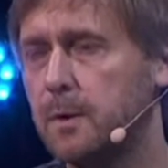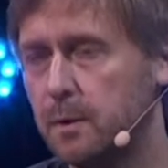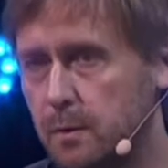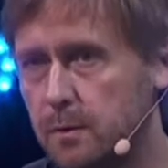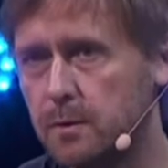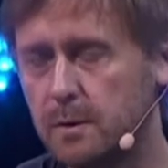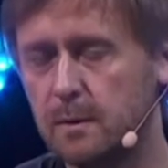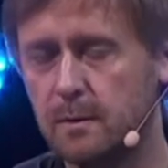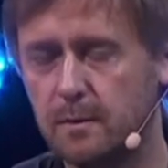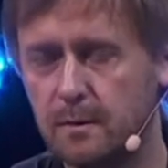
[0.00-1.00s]
will be huge,
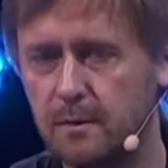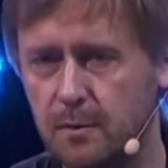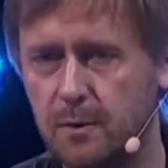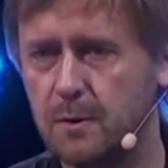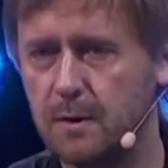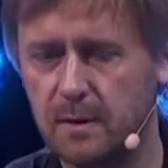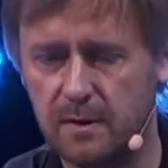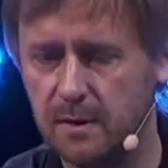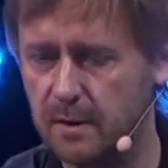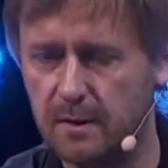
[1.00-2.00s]
so no
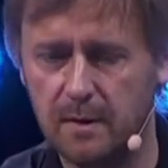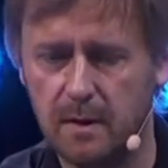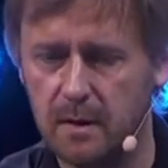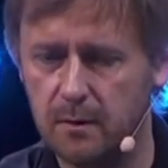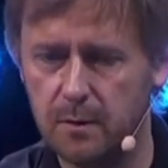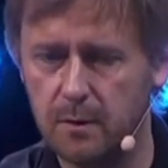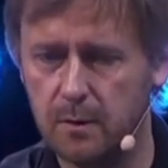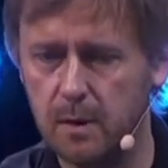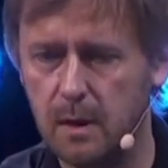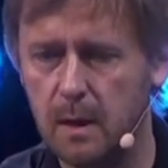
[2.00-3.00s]
shortcuts here for
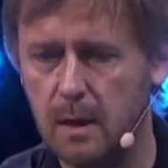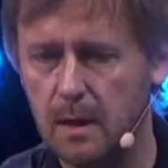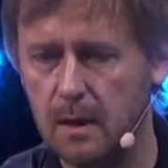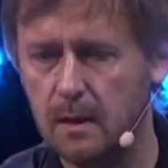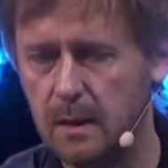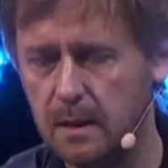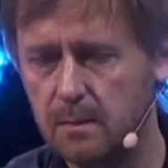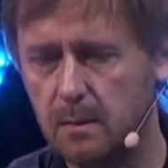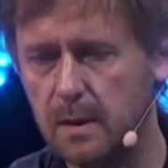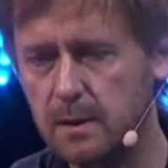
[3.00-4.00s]
sure. And then the
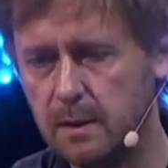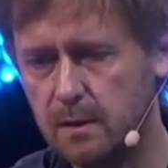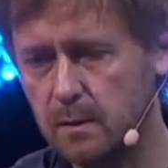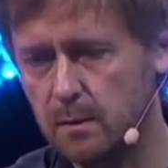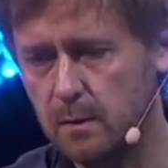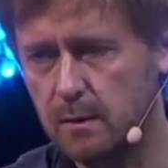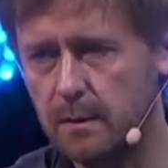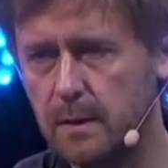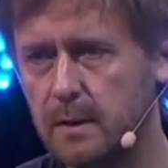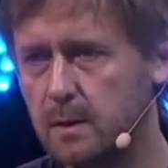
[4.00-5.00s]
exploration is not only
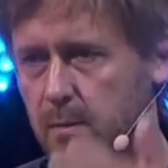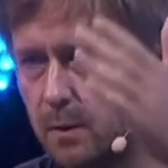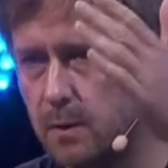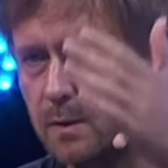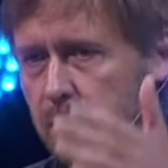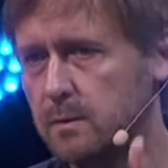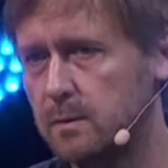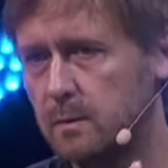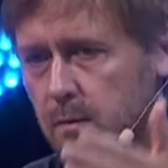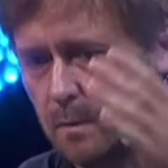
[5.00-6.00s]
vertical but
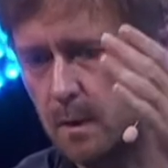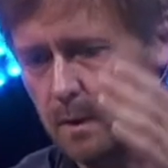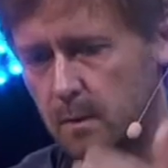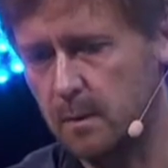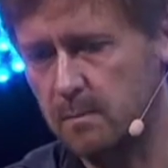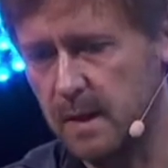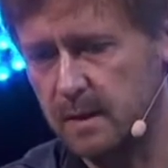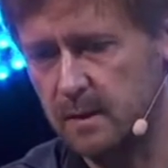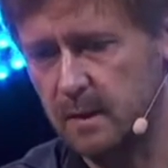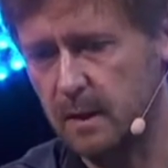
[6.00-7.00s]
horizontal with the
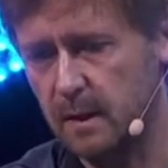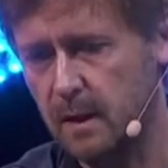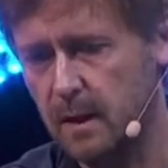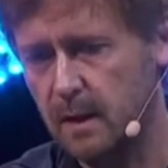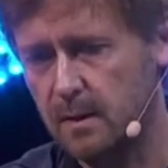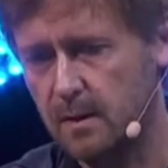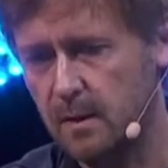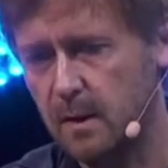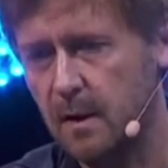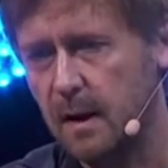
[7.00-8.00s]
mega stage.
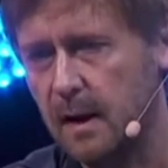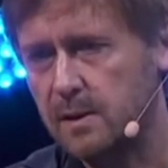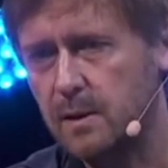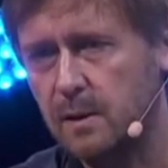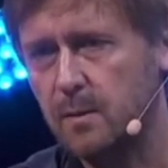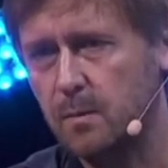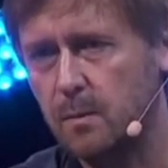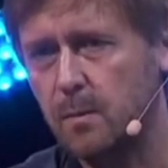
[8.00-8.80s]
So actually,